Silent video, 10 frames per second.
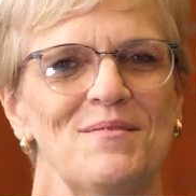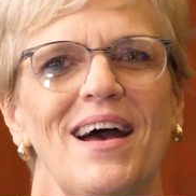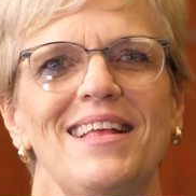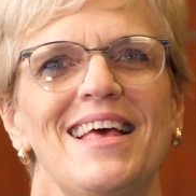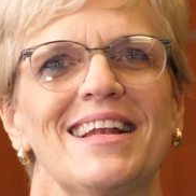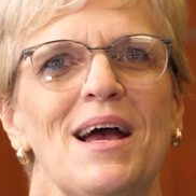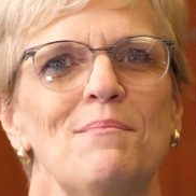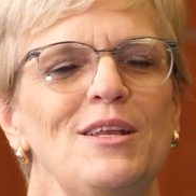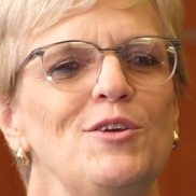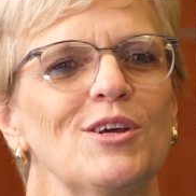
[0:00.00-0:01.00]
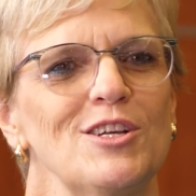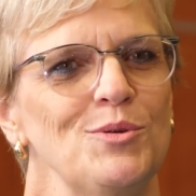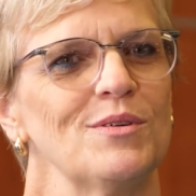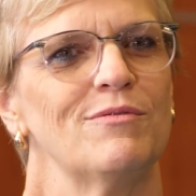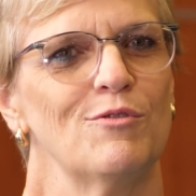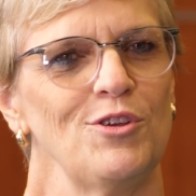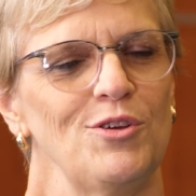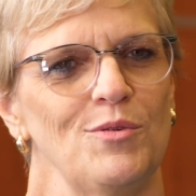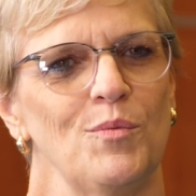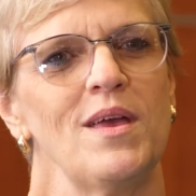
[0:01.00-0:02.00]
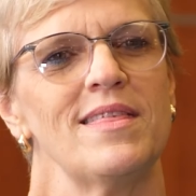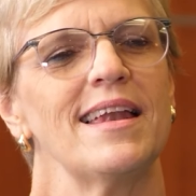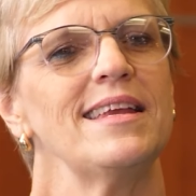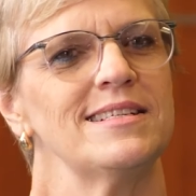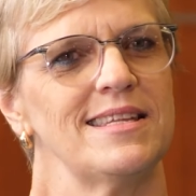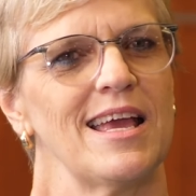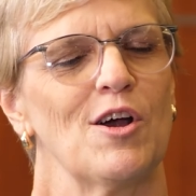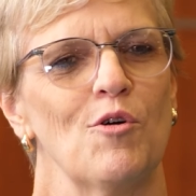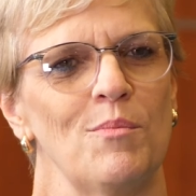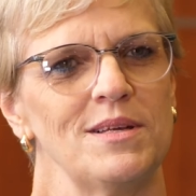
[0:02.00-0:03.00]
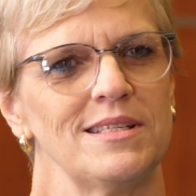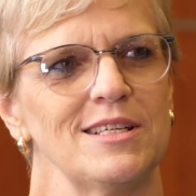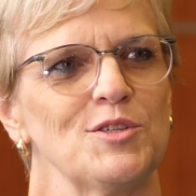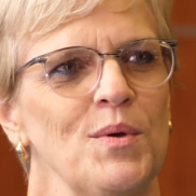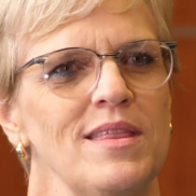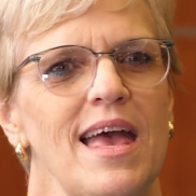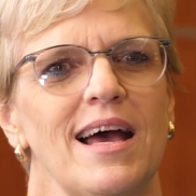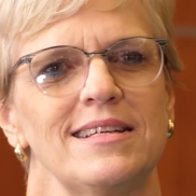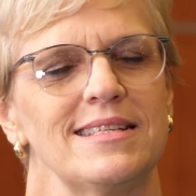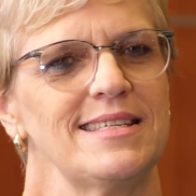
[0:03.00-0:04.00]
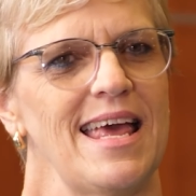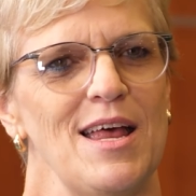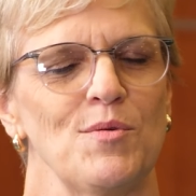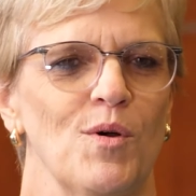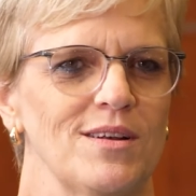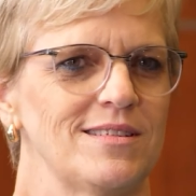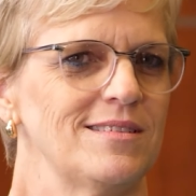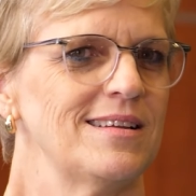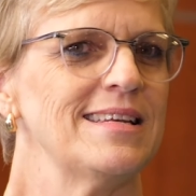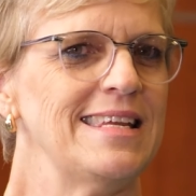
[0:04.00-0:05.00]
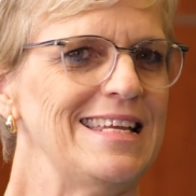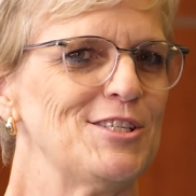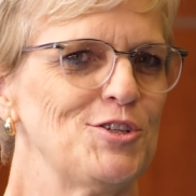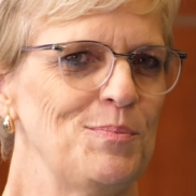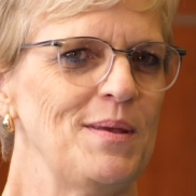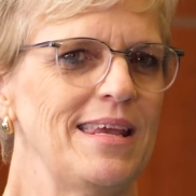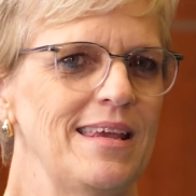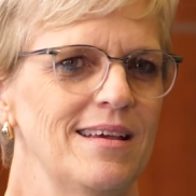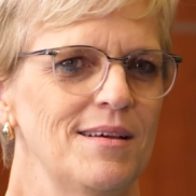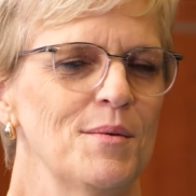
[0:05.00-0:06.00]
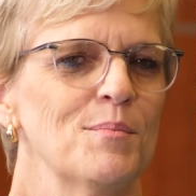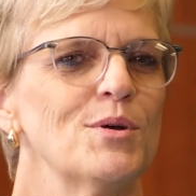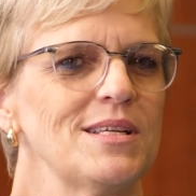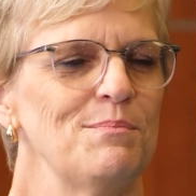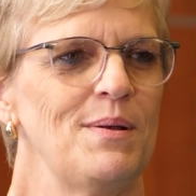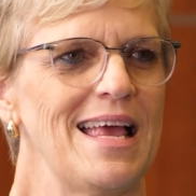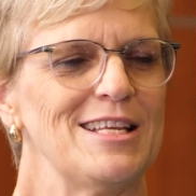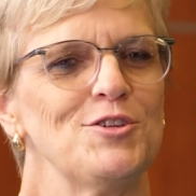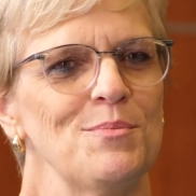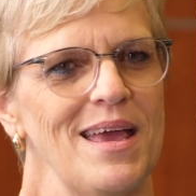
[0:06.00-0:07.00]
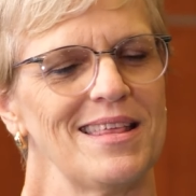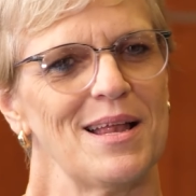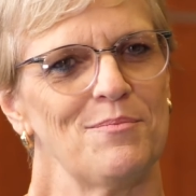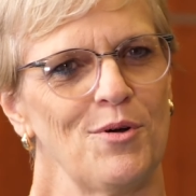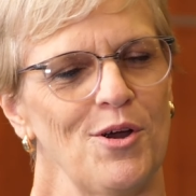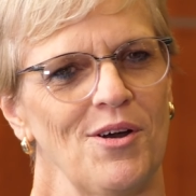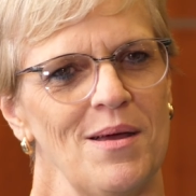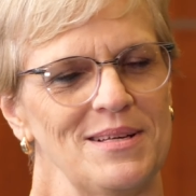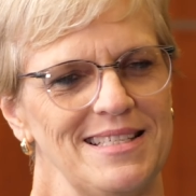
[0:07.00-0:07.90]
Find that company who can do it for you, where that is their core business, where they understand what needs to be put in place to make that program